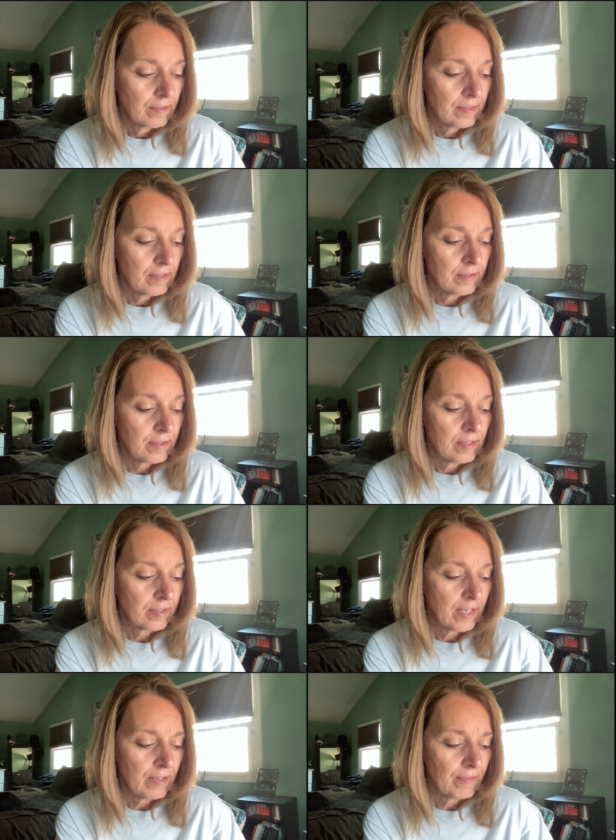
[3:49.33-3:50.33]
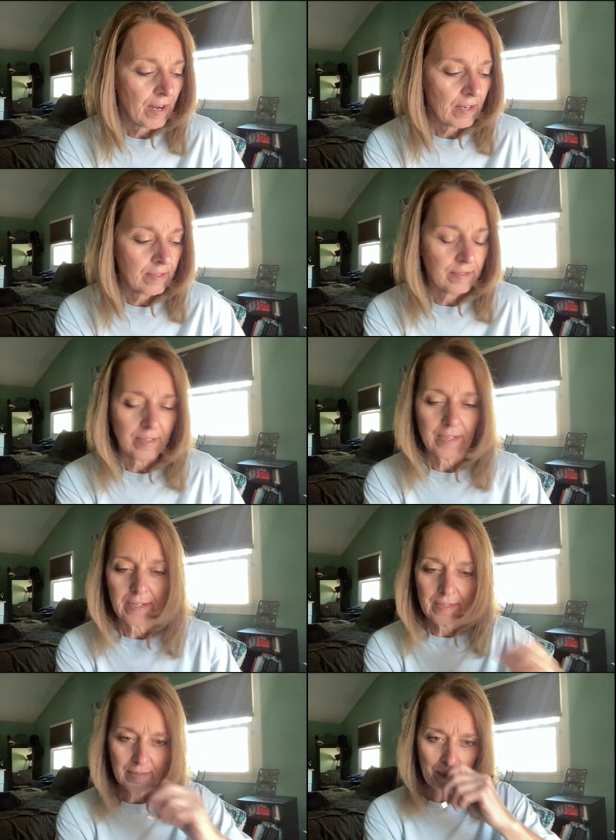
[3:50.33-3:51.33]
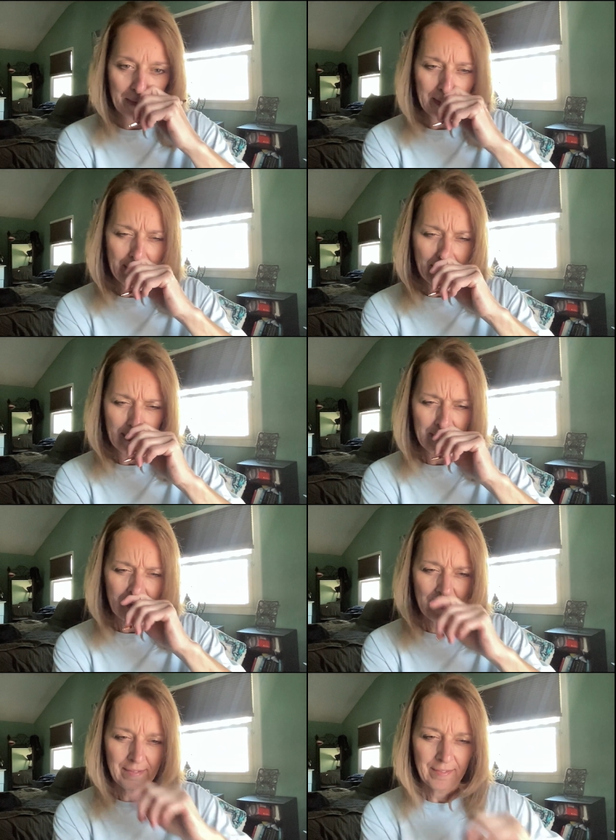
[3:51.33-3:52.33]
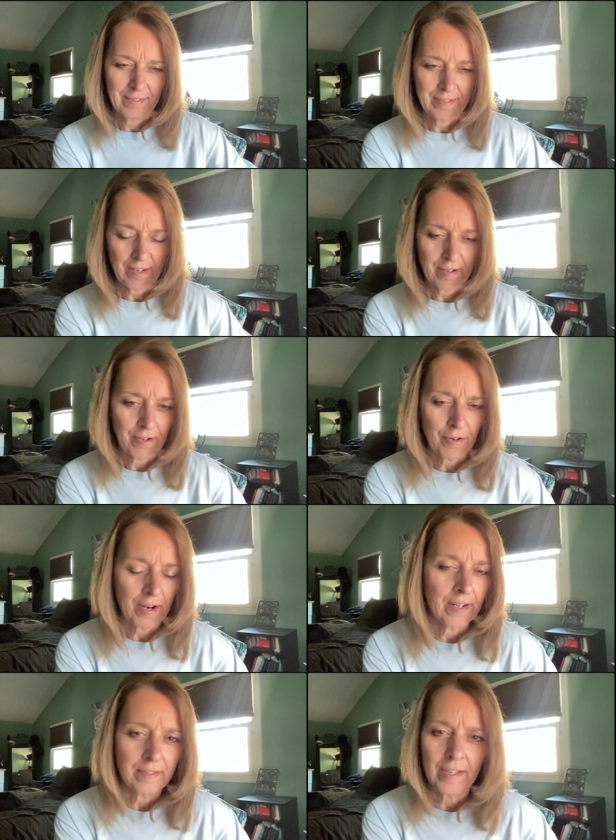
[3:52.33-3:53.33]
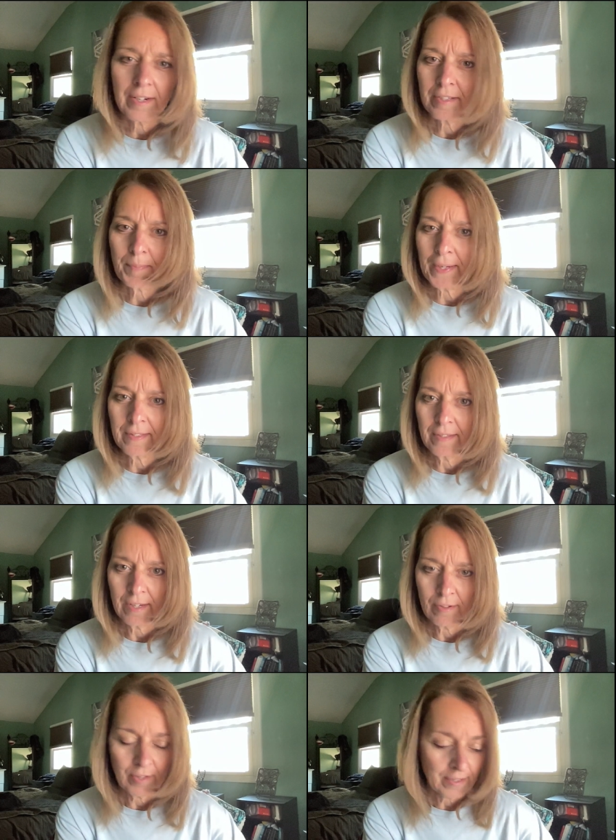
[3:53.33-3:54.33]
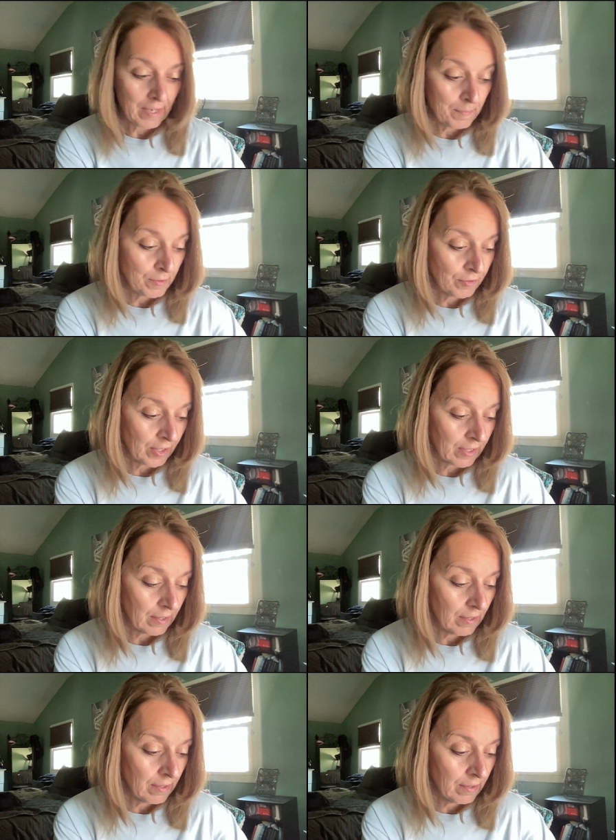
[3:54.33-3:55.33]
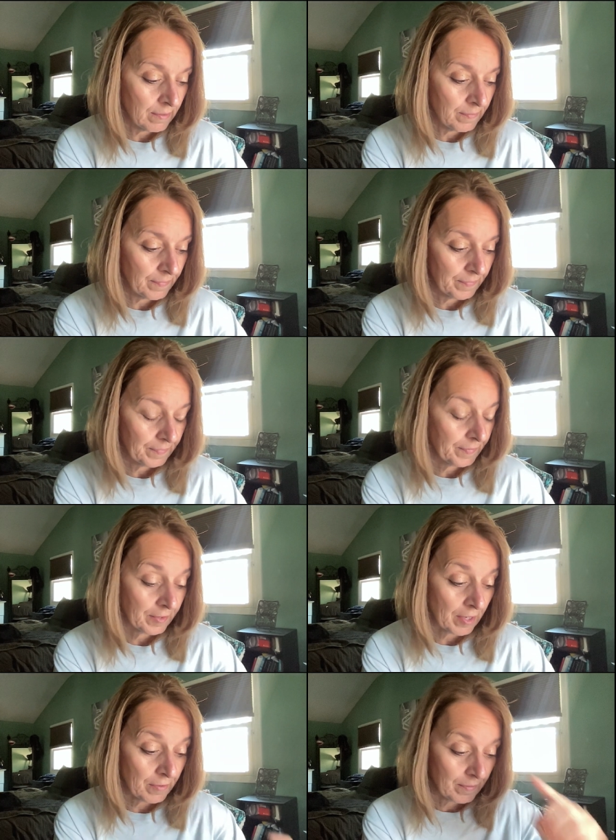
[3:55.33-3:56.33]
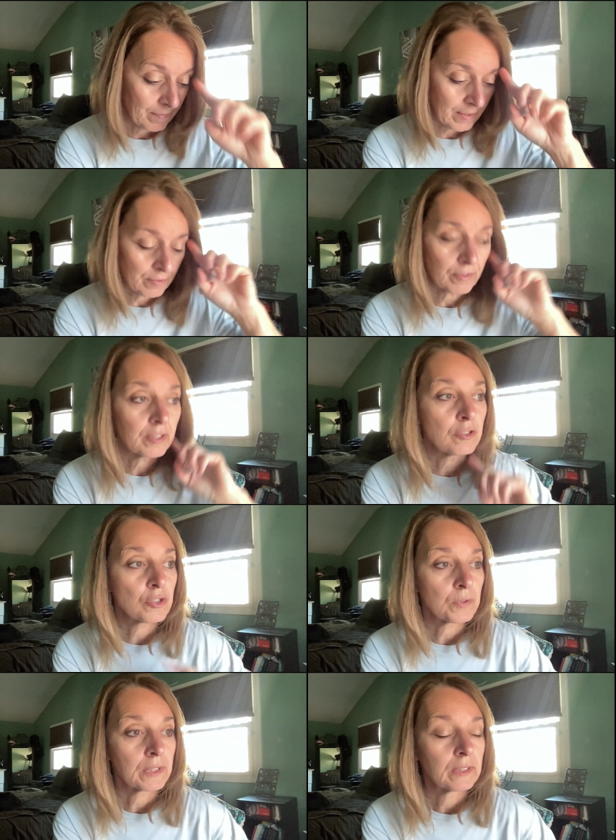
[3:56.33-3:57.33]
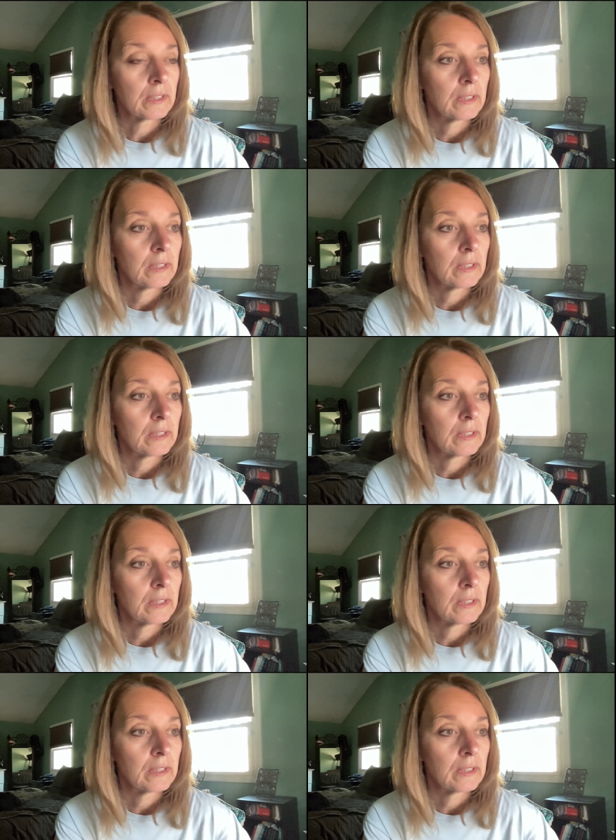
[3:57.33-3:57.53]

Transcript: Does does Kid Rock is like yeah, uh, somebody you uh, you're it's unexpected that you like that music. Um, so not really sure.